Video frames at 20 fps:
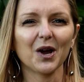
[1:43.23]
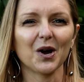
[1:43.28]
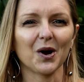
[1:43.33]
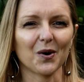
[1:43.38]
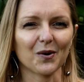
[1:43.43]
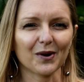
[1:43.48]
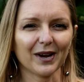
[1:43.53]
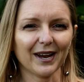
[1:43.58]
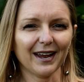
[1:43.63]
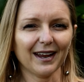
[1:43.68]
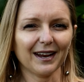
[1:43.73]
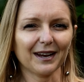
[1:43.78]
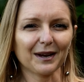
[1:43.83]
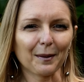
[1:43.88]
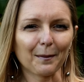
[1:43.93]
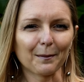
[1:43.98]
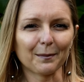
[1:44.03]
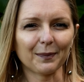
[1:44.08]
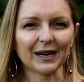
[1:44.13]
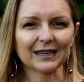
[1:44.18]
Okay,
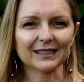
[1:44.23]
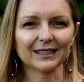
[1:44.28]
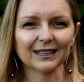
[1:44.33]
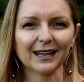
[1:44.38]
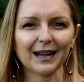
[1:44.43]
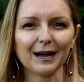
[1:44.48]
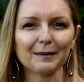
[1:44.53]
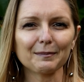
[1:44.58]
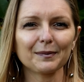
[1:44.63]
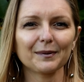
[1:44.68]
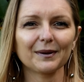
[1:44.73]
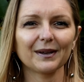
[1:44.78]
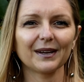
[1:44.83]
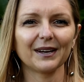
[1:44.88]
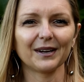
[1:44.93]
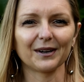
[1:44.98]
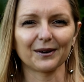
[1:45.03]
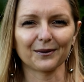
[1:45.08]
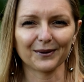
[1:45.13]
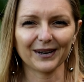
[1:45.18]
buckle up,
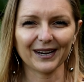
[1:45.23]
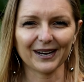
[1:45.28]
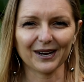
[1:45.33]
here we